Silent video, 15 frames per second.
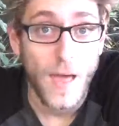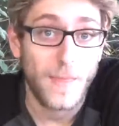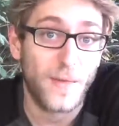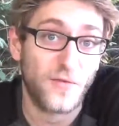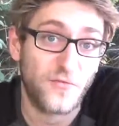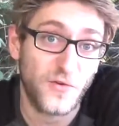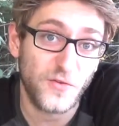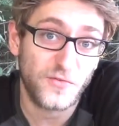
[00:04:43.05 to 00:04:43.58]
Now
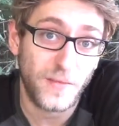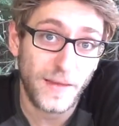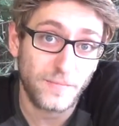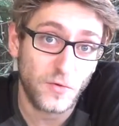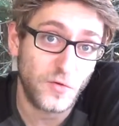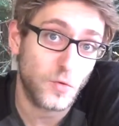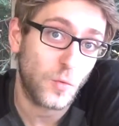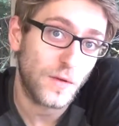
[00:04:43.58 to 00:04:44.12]
the first
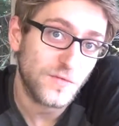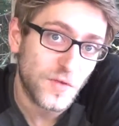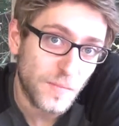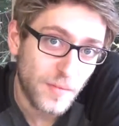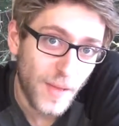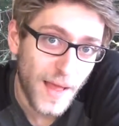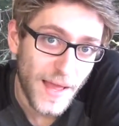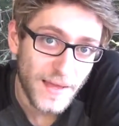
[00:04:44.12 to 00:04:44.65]
label you'll want to
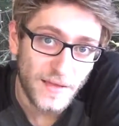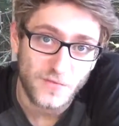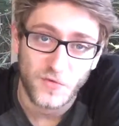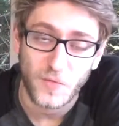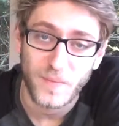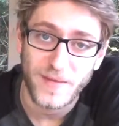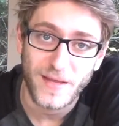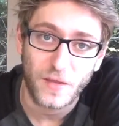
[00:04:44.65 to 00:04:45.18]
apply is
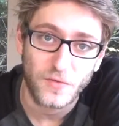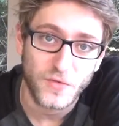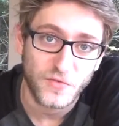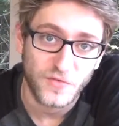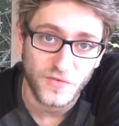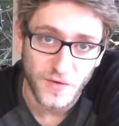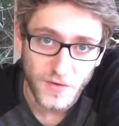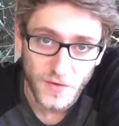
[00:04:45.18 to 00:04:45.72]
your PLU
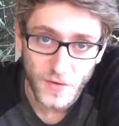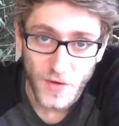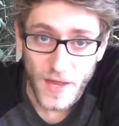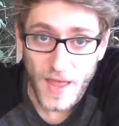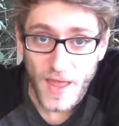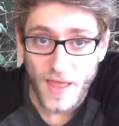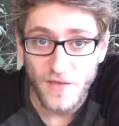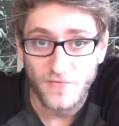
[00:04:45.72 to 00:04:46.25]
sticker.
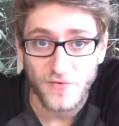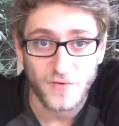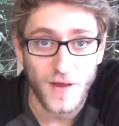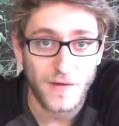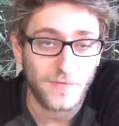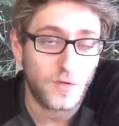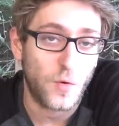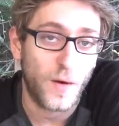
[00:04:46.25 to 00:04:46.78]
If you're
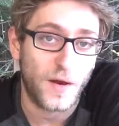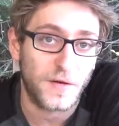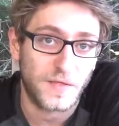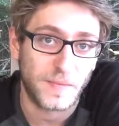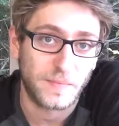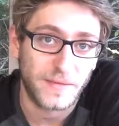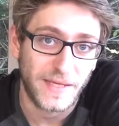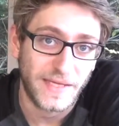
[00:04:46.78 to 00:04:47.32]
not required
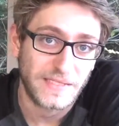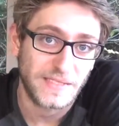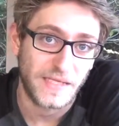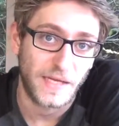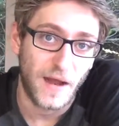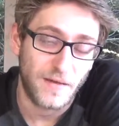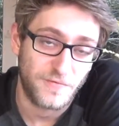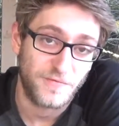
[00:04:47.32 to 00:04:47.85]
to place
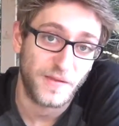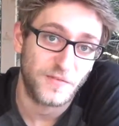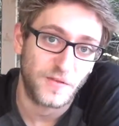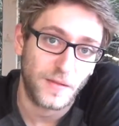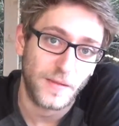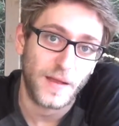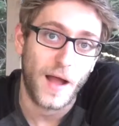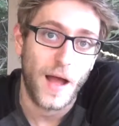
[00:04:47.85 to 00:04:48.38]
it
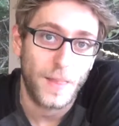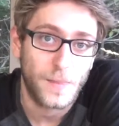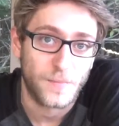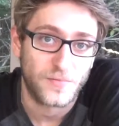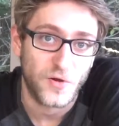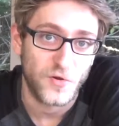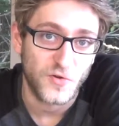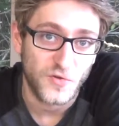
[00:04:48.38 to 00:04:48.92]
physically on the
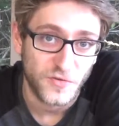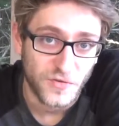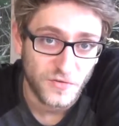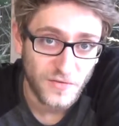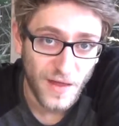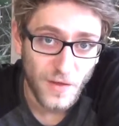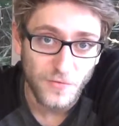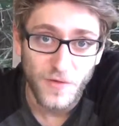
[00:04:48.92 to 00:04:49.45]
produce
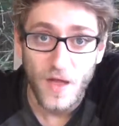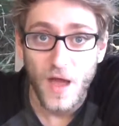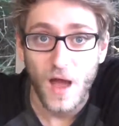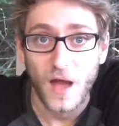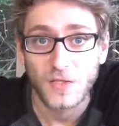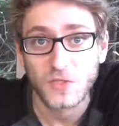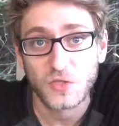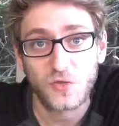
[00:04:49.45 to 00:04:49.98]
itself,
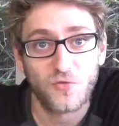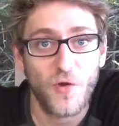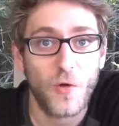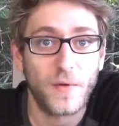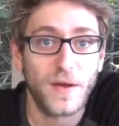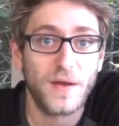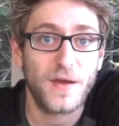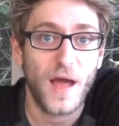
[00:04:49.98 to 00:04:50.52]
just
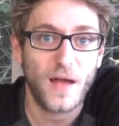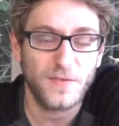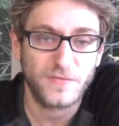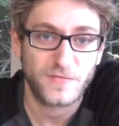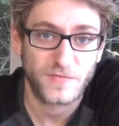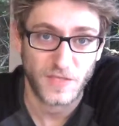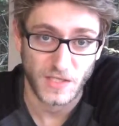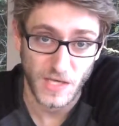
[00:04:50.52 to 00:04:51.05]
throw in
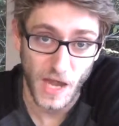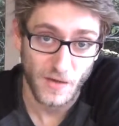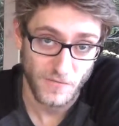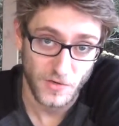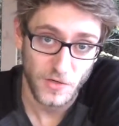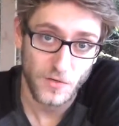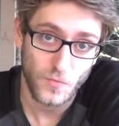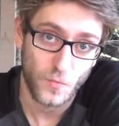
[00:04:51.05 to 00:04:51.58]
enough to
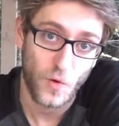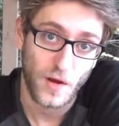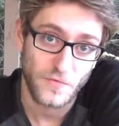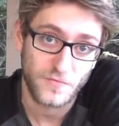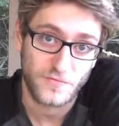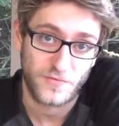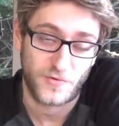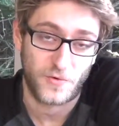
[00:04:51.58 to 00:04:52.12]
cover
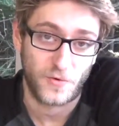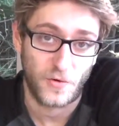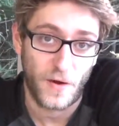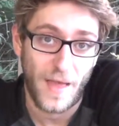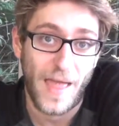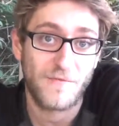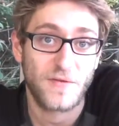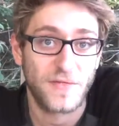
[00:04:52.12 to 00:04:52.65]
one for
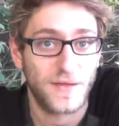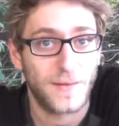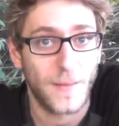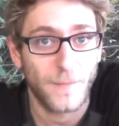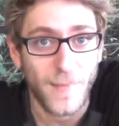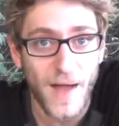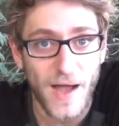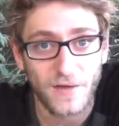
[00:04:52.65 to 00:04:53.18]
everything in
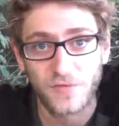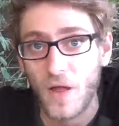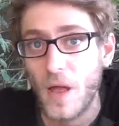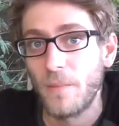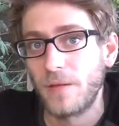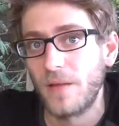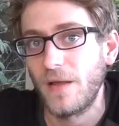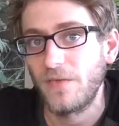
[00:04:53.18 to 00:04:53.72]
the box,
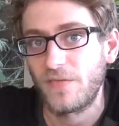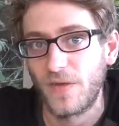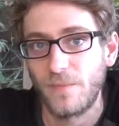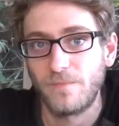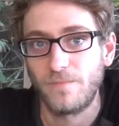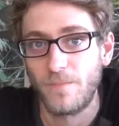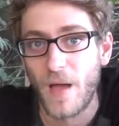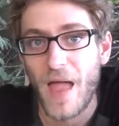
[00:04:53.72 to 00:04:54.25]
plus
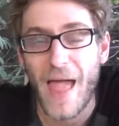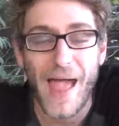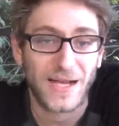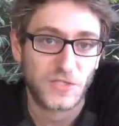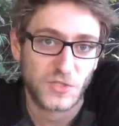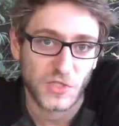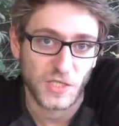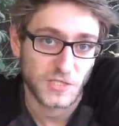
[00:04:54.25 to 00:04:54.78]
some
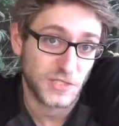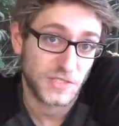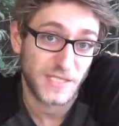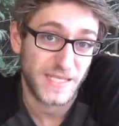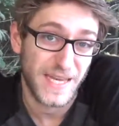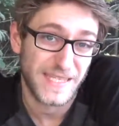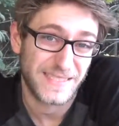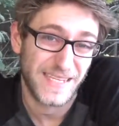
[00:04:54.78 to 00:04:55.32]
extra just
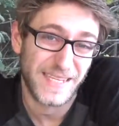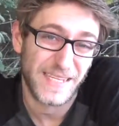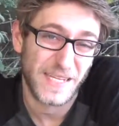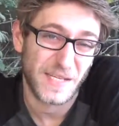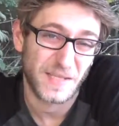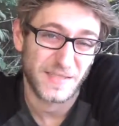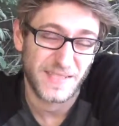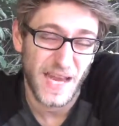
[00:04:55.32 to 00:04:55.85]
in case any
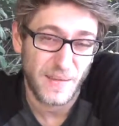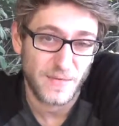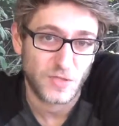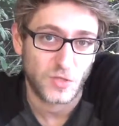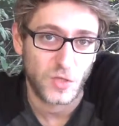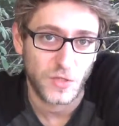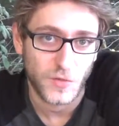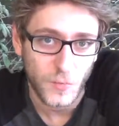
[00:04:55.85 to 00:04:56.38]
get
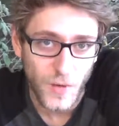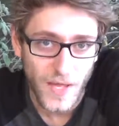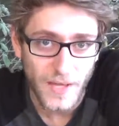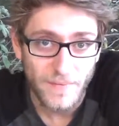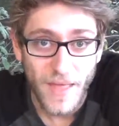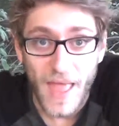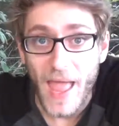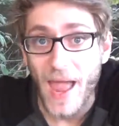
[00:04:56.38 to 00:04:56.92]
damaged along the
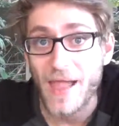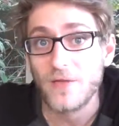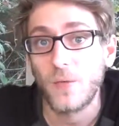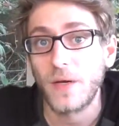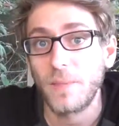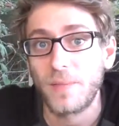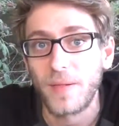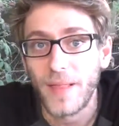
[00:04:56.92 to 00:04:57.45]
way. And you
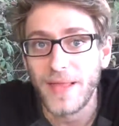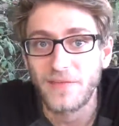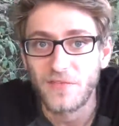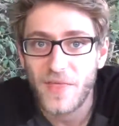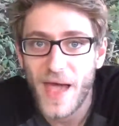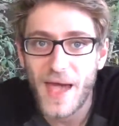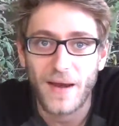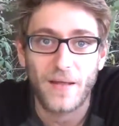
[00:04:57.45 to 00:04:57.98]
want to place
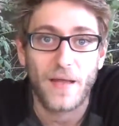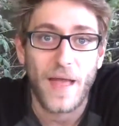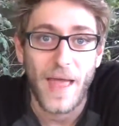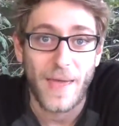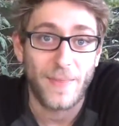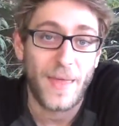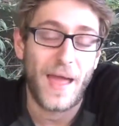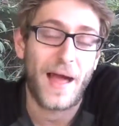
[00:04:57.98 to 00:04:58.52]
that
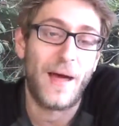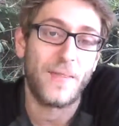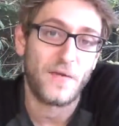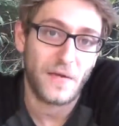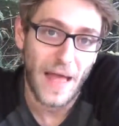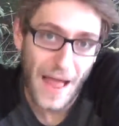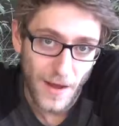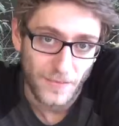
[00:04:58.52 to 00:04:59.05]
on
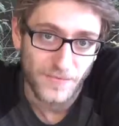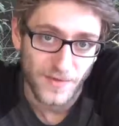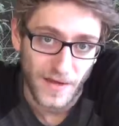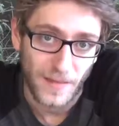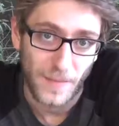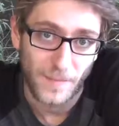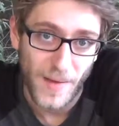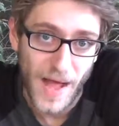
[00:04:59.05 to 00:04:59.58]
the
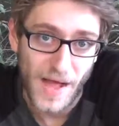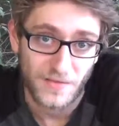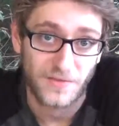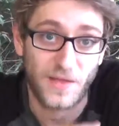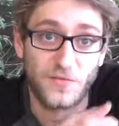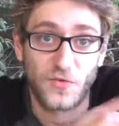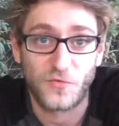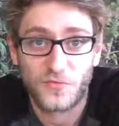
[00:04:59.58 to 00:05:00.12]
outside of the box.
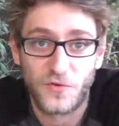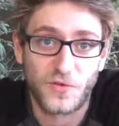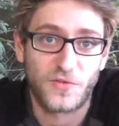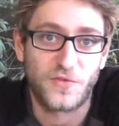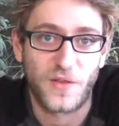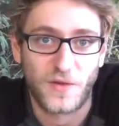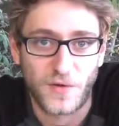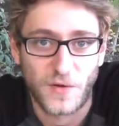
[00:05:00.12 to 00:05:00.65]
That is your
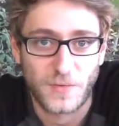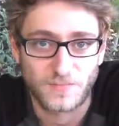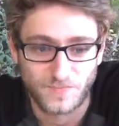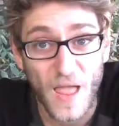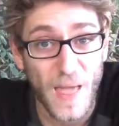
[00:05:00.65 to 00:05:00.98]
first sticker.